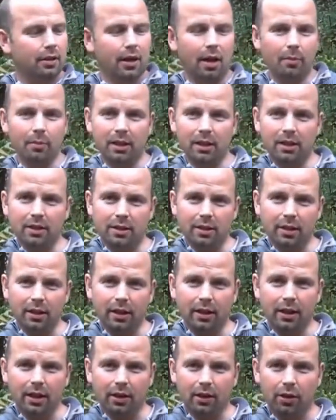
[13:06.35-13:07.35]
That means you
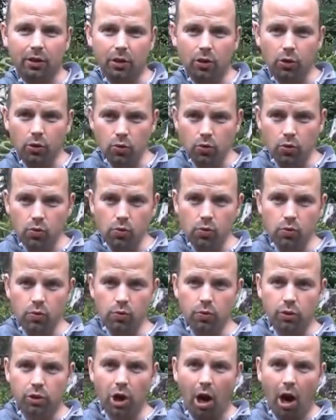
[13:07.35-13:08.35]
can get a
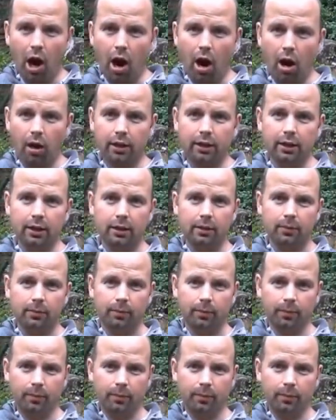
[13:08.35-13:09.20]
huge arc in